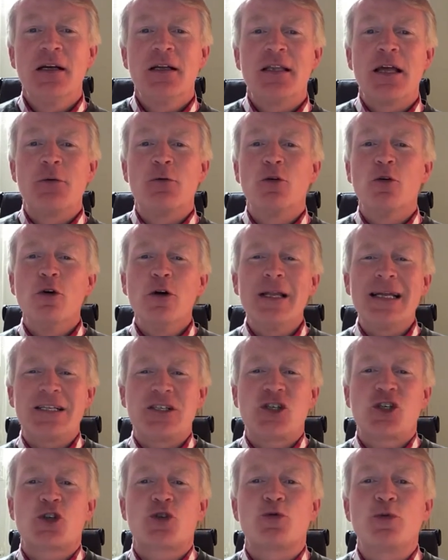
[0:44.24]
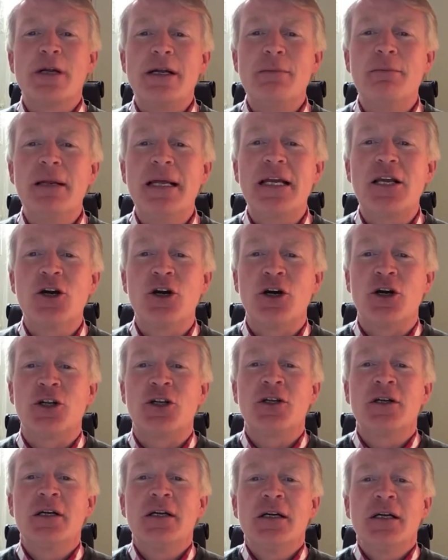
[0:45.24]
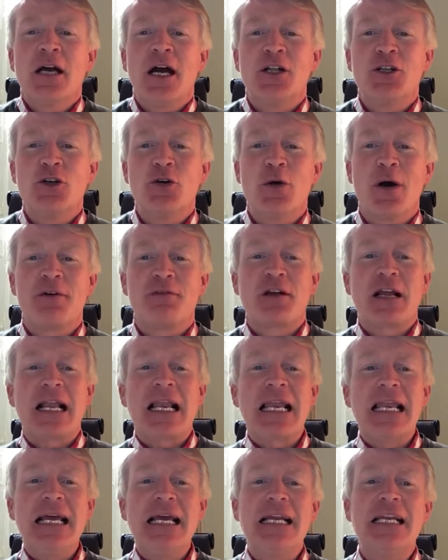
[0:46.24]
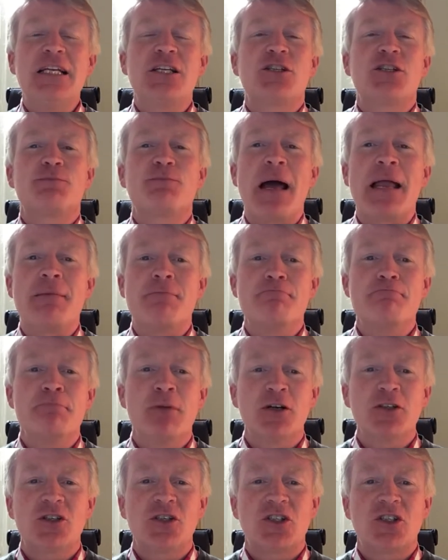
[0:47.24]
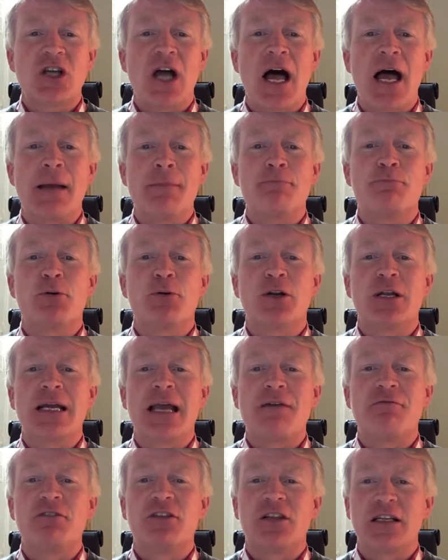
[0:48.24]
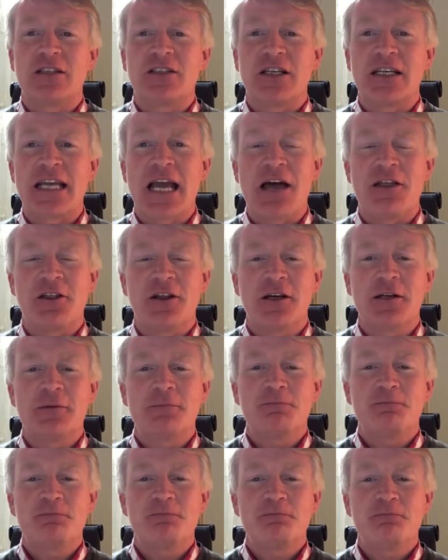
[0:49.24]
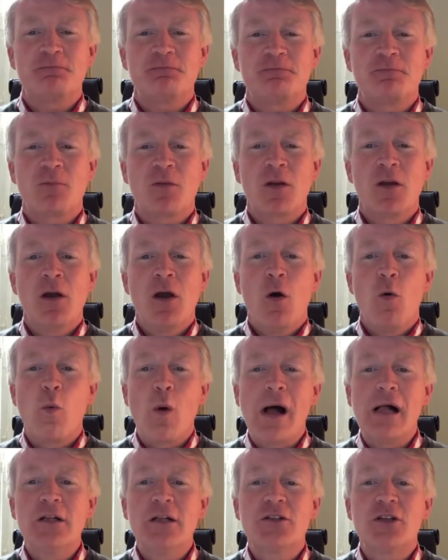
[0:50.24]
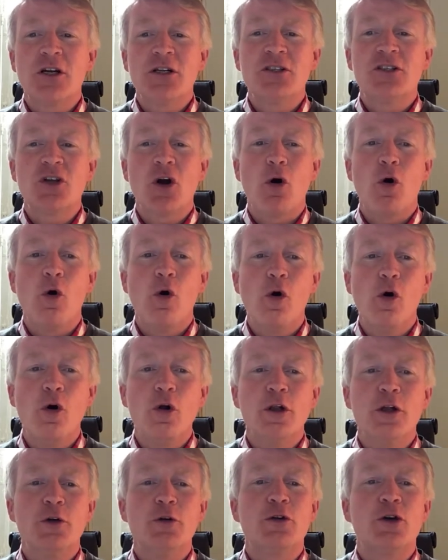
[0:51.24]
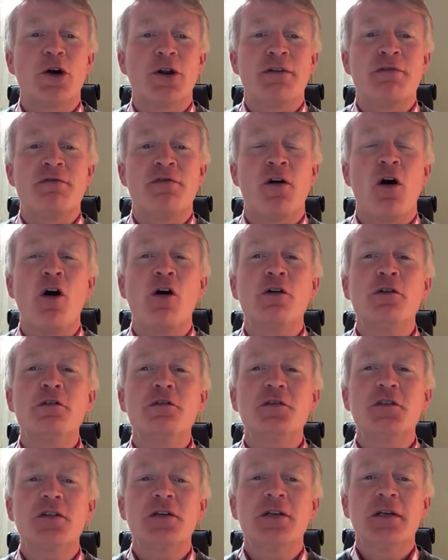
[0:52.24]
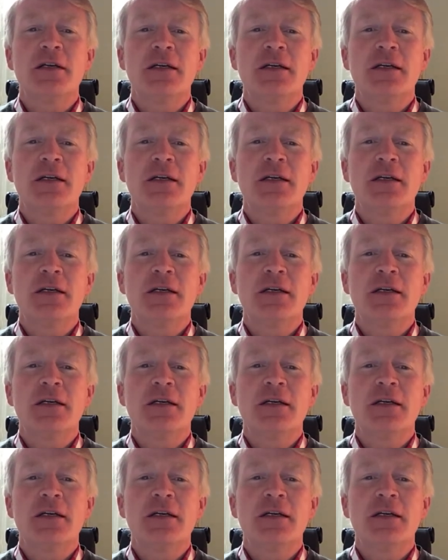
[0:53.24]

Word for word: They were all extremely good, and you have clearly spent much time putting everything together. Well done to all who got involved.